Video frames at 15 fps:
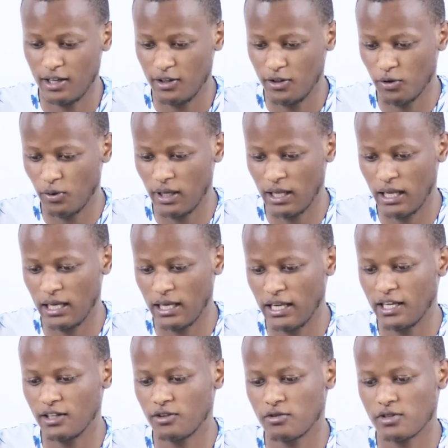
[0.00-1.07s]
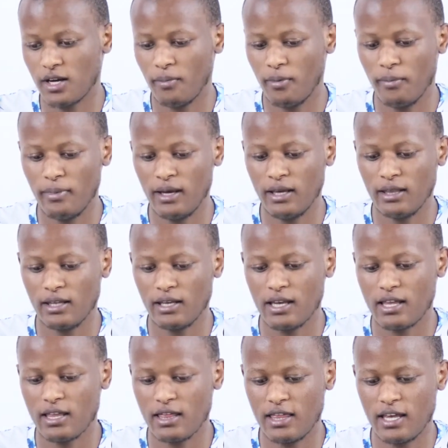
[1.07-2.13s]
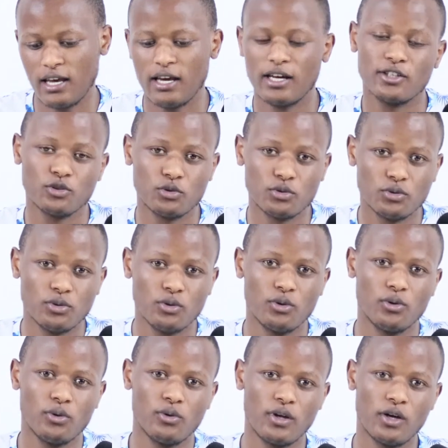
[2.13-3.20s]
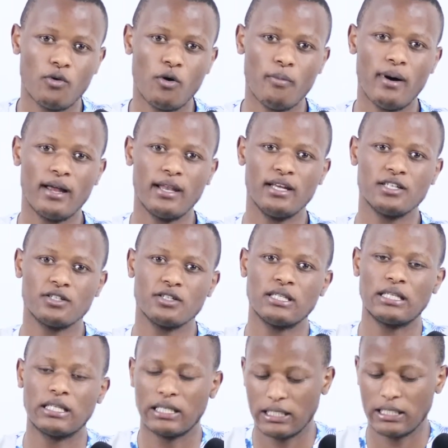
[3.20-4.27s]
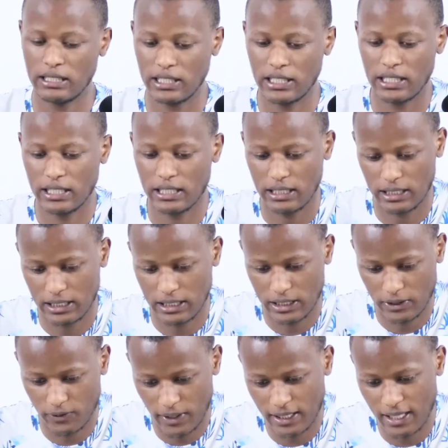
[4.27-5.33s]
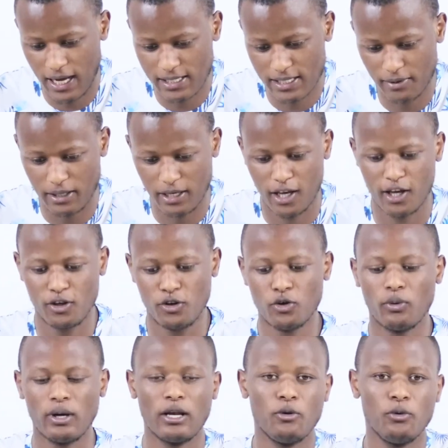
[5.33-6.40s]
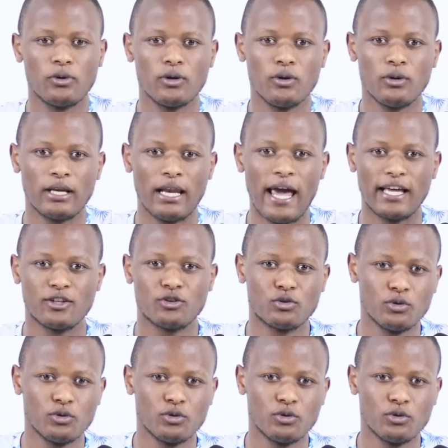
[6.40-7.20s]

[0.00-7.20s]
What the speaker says: You will need to submit their 2 recommendation letters. I mean, you will look like